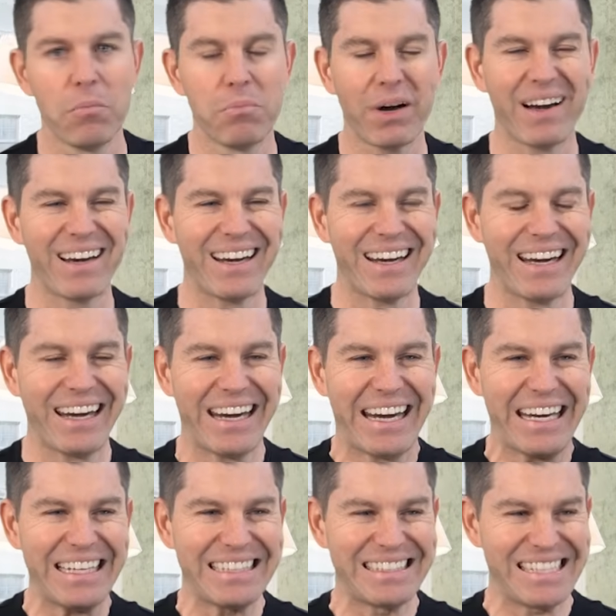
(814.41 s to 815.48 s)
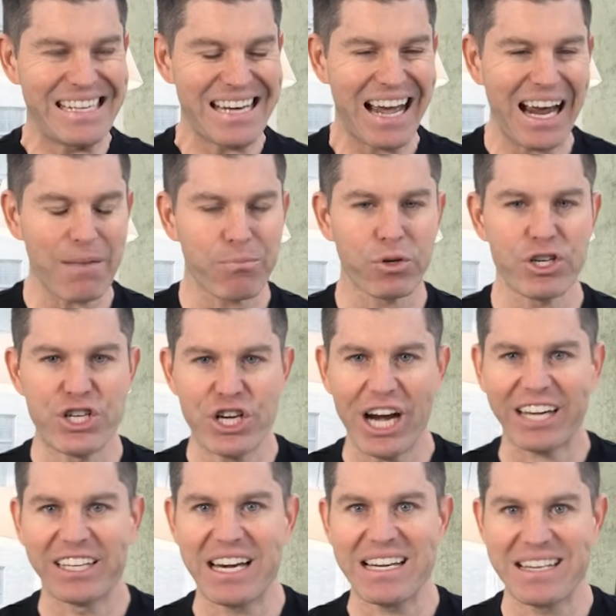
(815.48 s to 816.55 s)
but he's not
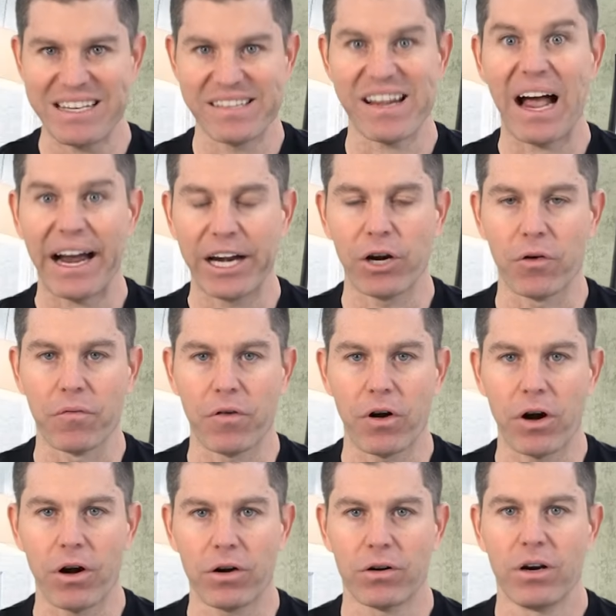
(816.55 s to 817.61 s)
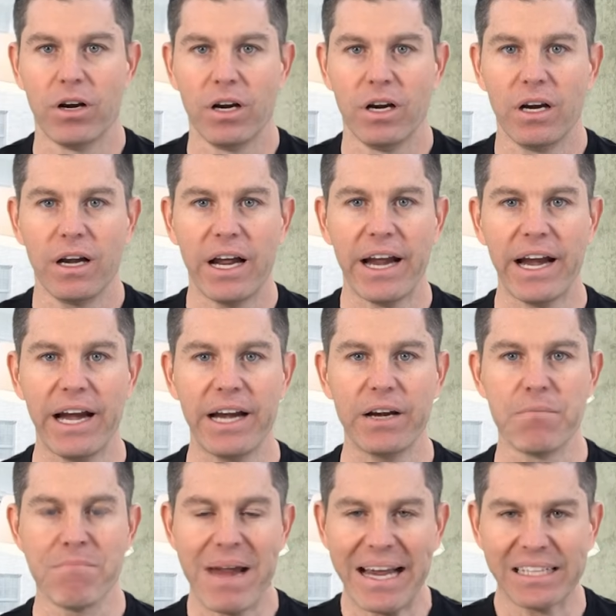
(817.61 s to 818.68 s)
projecting desire for her.
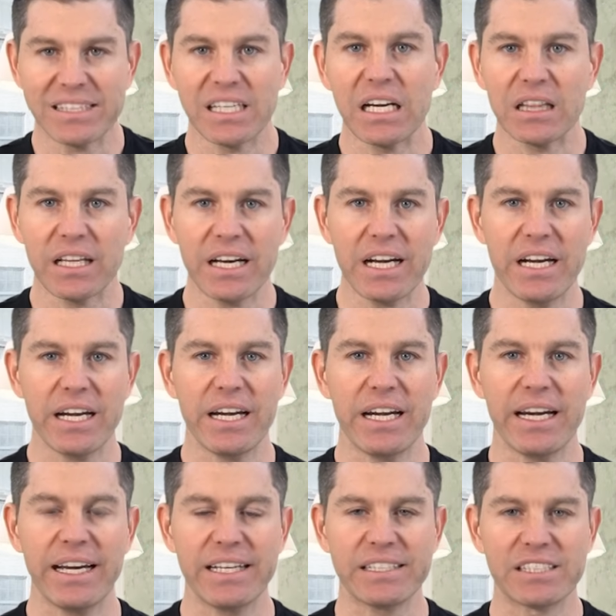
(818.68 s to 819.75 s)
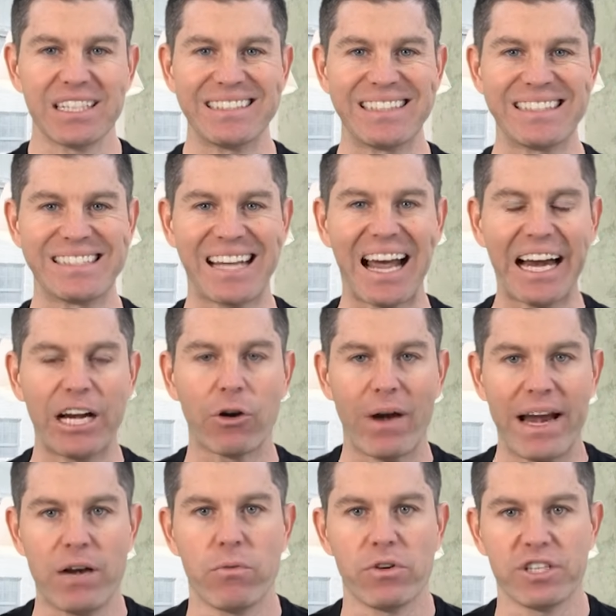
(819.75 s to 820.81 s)
And masculinity is desire
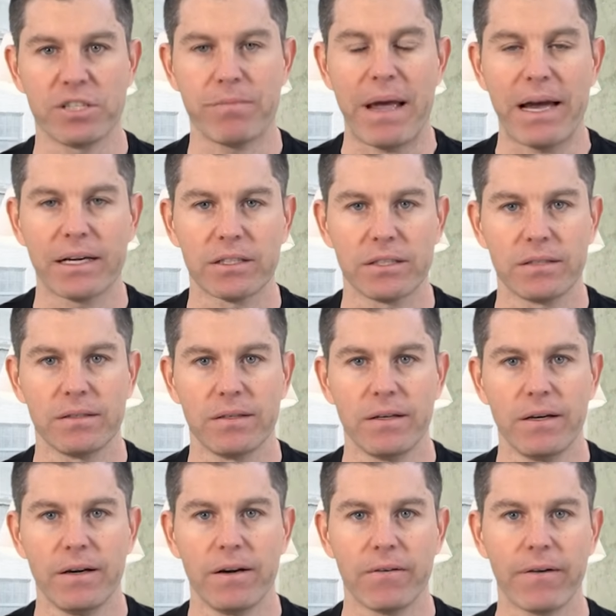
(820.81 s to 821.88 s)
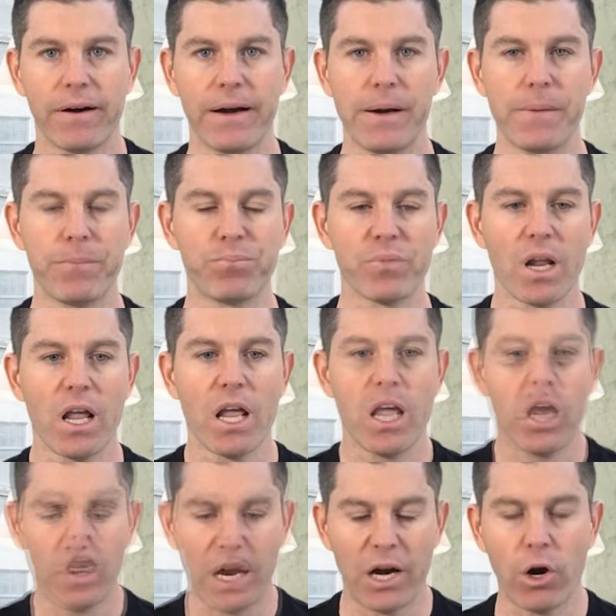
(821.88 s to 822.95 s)
and respect, right?
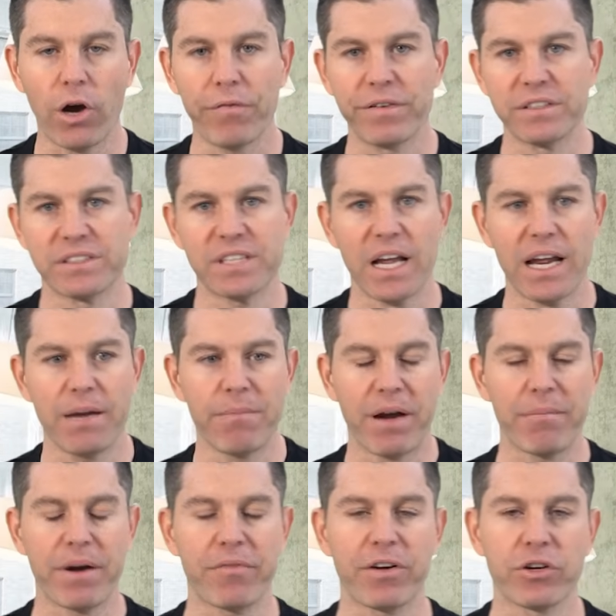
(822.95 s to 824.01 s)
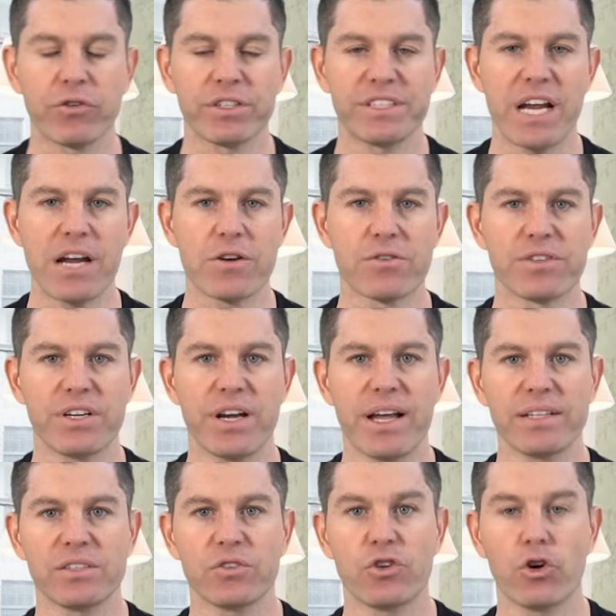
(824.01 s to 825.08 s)
I often say, my, my friend Chris Anderson
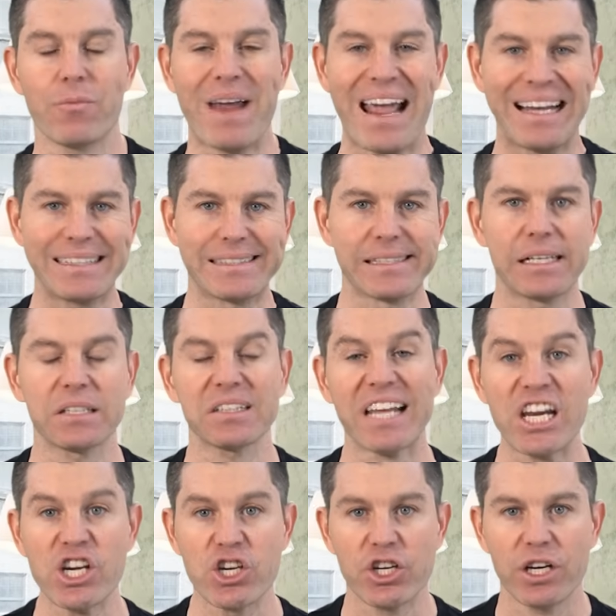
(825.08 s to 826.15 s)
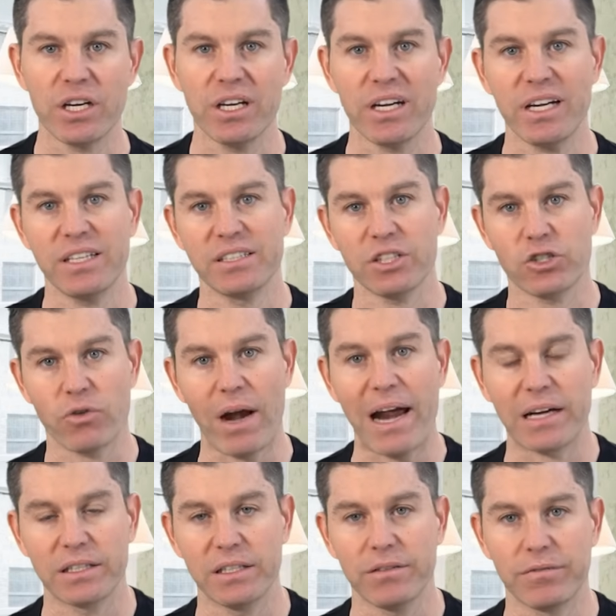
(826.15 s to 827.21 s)
has a term, escalation is
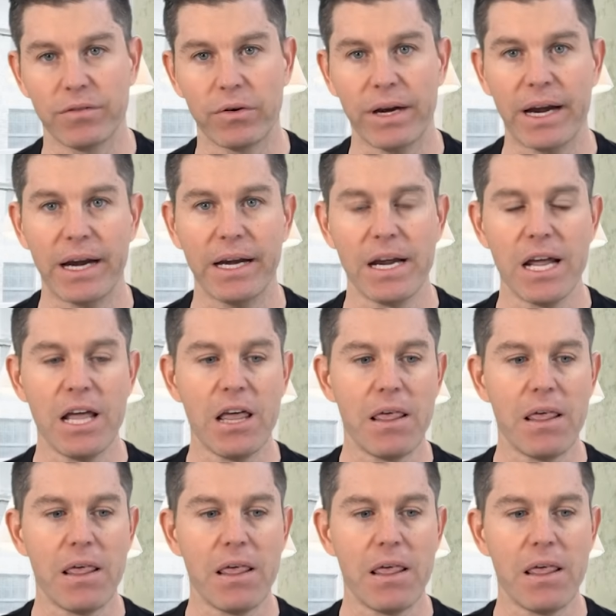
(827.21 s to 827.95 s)
attractive, okay?